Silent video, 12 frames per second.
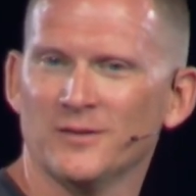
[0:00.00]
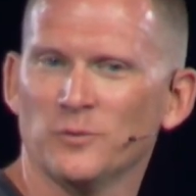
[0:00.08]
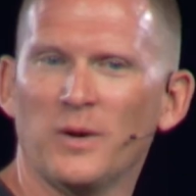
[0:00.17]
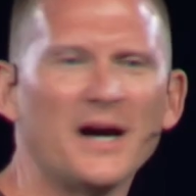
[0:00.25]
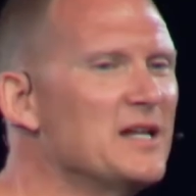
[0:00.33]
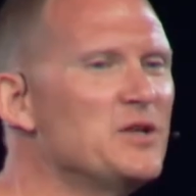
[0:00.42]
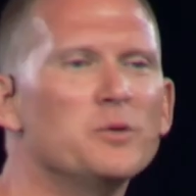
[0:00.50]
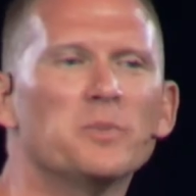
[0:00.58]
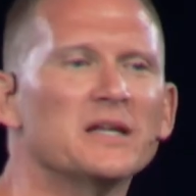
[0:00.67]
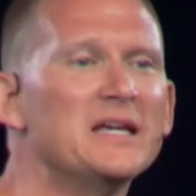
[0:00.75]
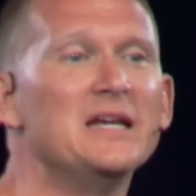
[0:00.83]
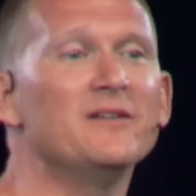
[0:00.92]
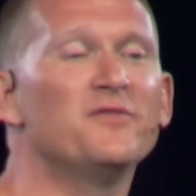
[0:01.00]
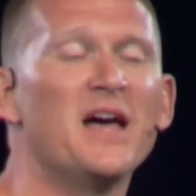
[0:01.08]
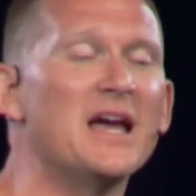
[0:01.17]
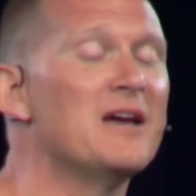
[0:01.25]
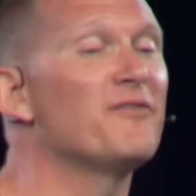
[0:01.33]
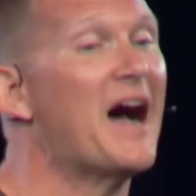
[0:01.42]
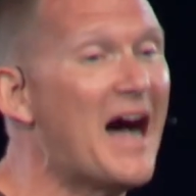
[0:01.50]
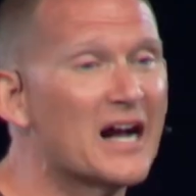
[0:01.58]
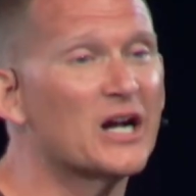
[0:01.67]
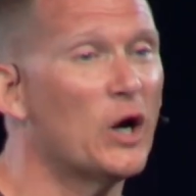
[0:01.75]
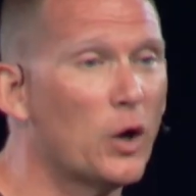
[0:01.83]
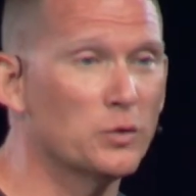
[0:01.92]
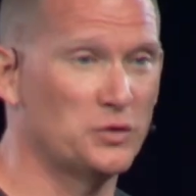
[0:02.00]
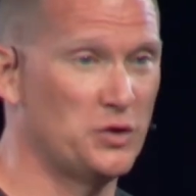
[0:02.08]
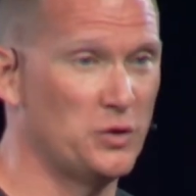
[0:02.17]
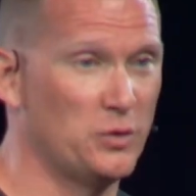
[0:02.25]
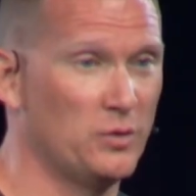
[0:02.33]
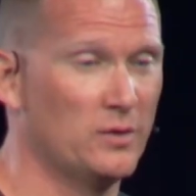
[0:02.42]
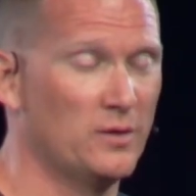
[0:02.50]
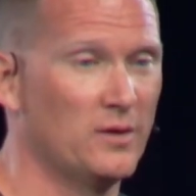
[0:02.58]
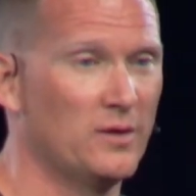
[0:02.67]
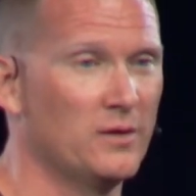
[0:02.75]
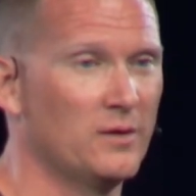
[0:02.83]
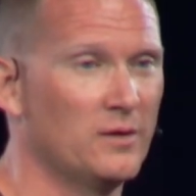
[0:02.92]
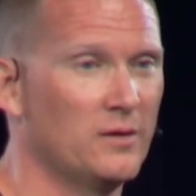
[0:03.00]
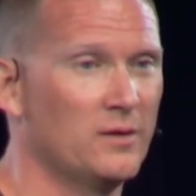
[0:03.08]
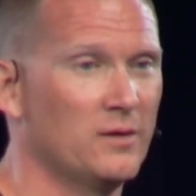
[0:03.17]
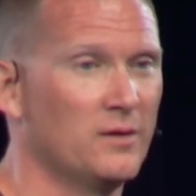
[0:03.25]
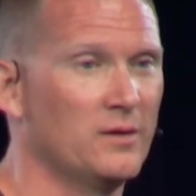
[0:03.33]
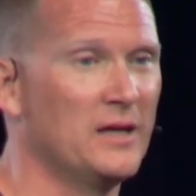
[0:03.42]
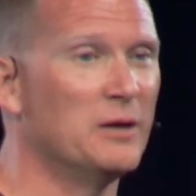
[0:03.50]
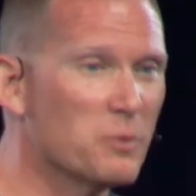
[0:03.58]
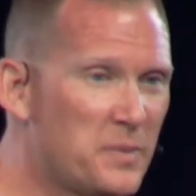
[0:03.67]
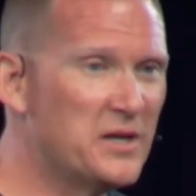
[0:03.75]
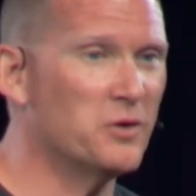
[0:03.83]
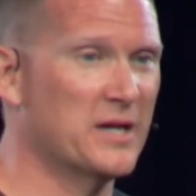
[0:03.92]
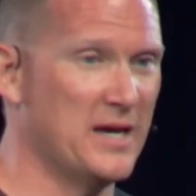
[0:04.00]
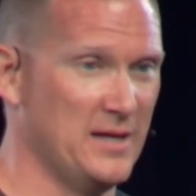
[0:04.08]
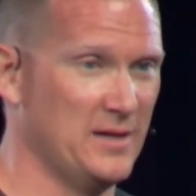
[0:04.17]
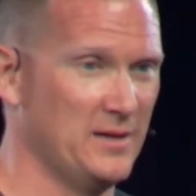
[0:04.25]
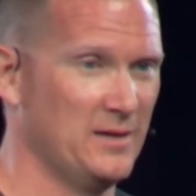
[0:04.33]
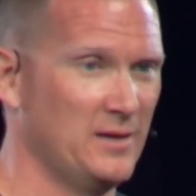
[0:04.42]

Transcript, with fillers: Why didn't you believe that if I called you, it would be okay?